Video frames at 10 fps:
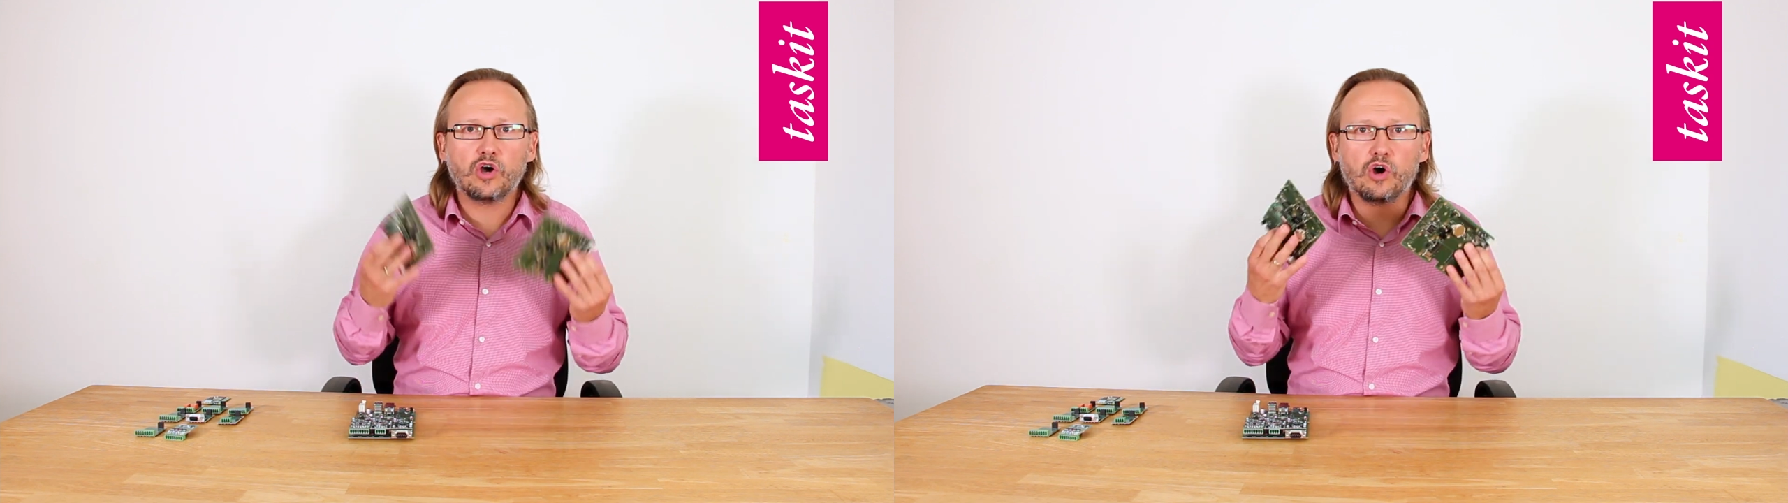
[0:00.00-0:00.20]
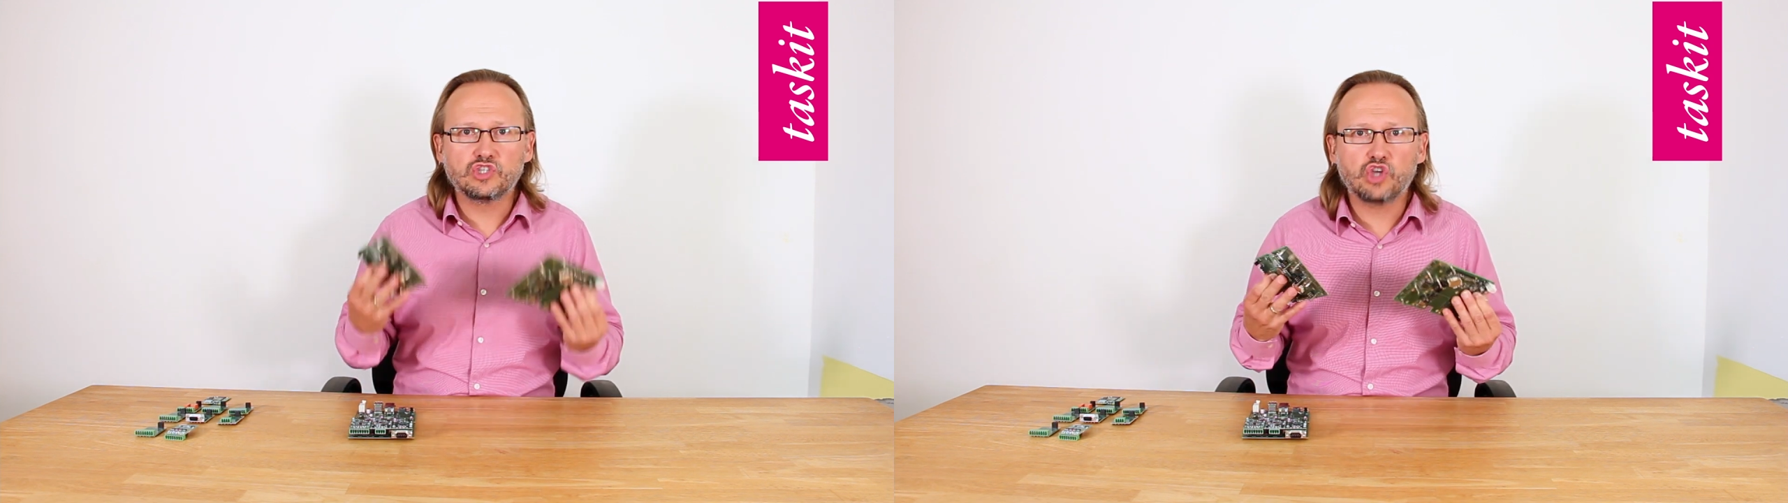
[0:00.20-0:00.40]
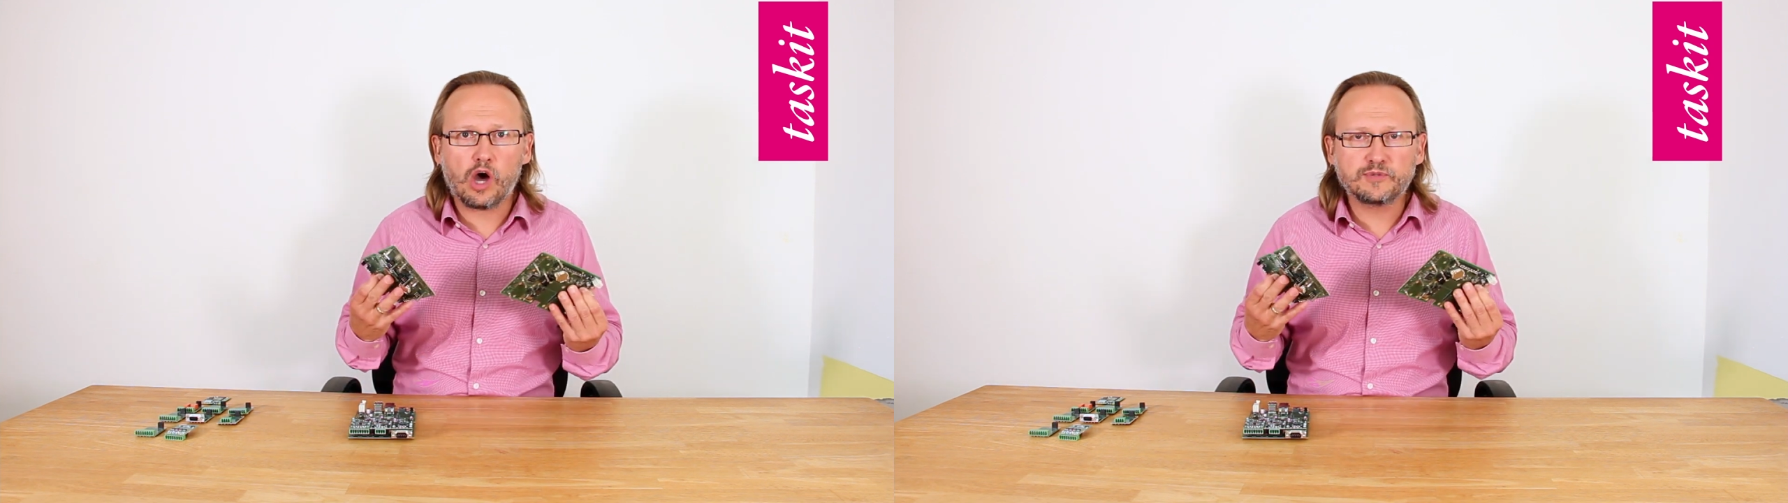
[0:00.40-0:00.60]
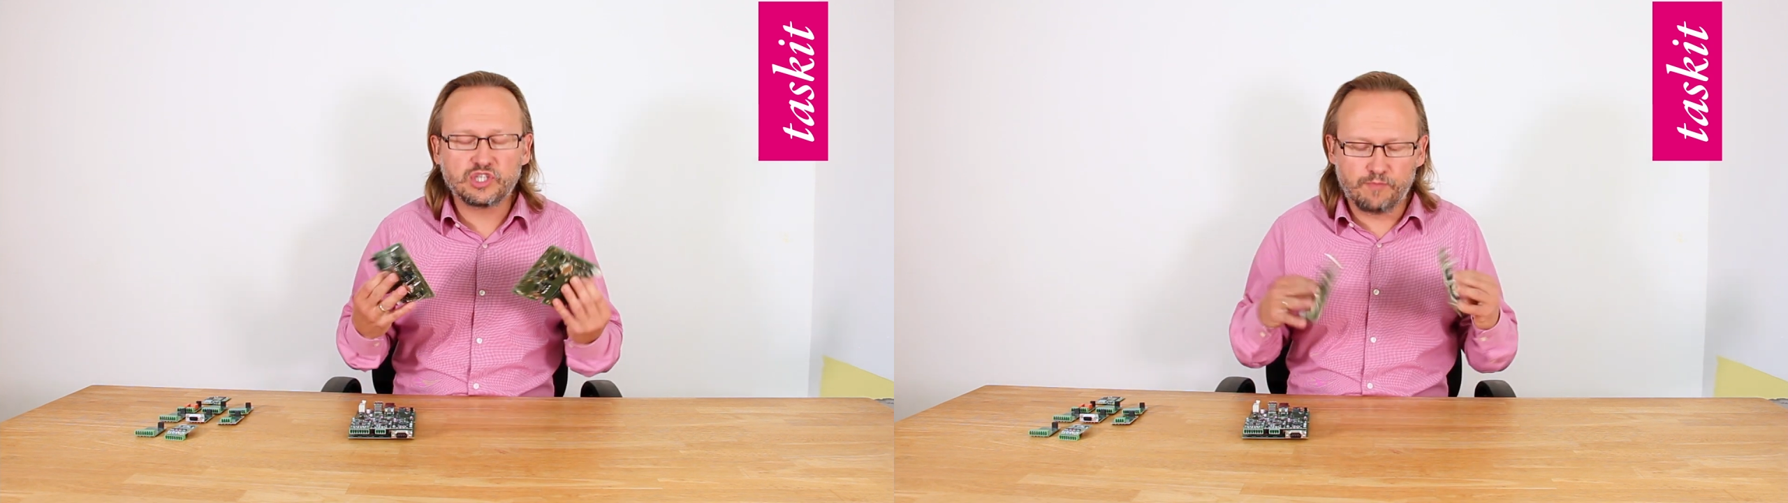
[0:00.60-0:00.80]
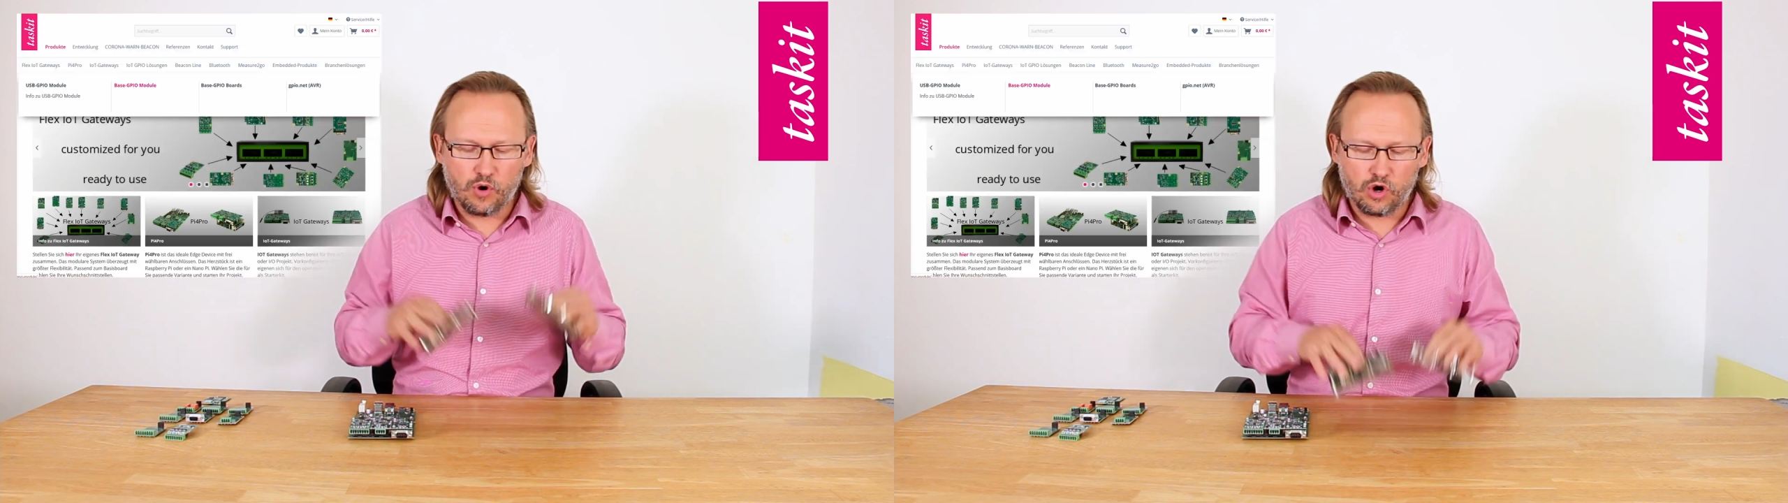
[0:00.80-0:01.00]
on the
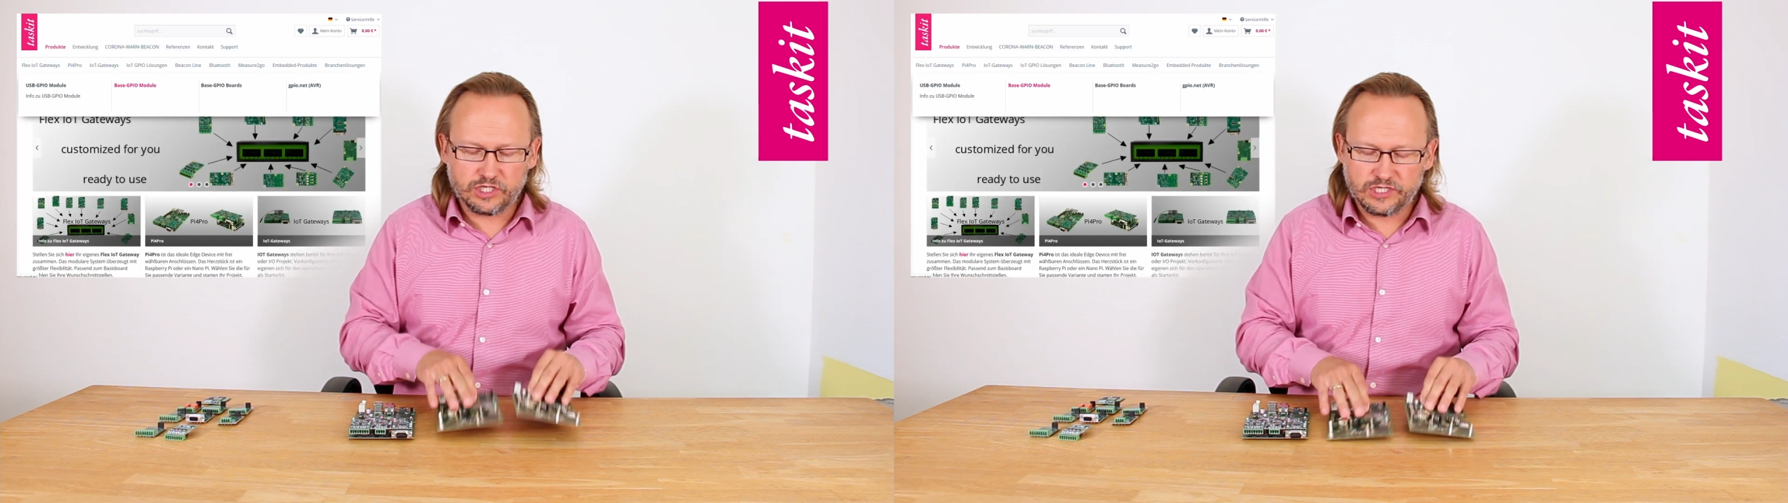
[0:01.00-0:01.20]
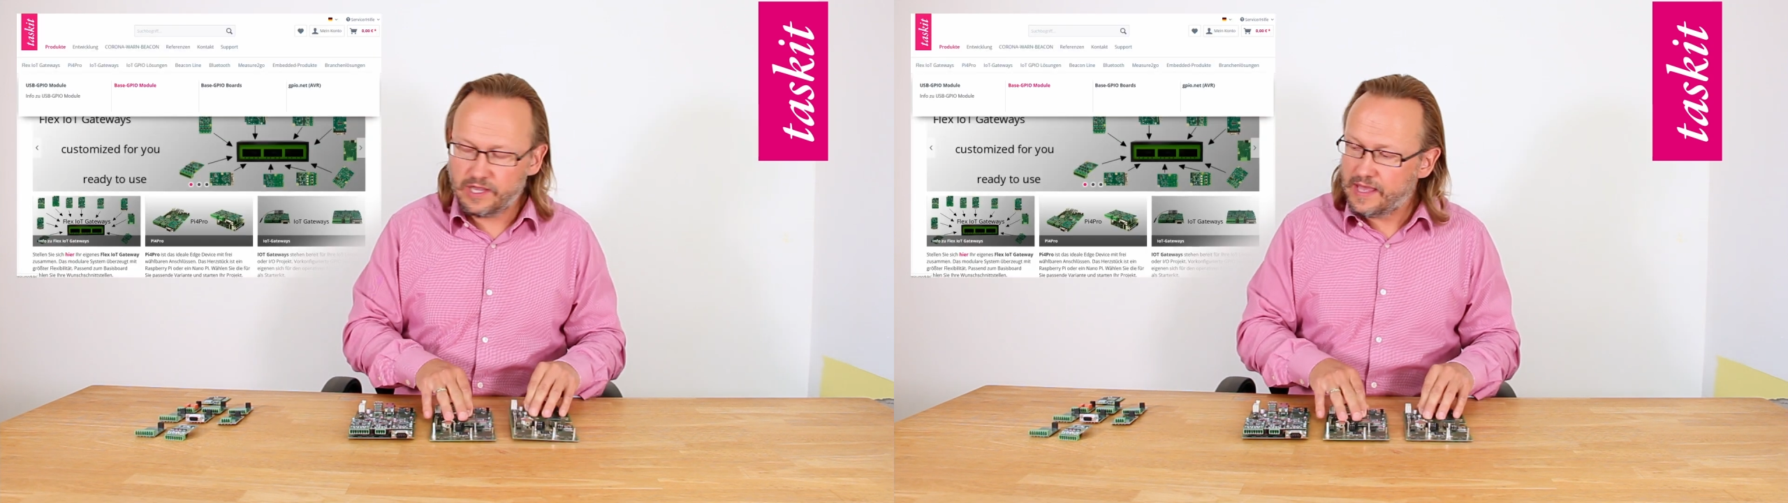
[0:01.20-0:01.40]
option boards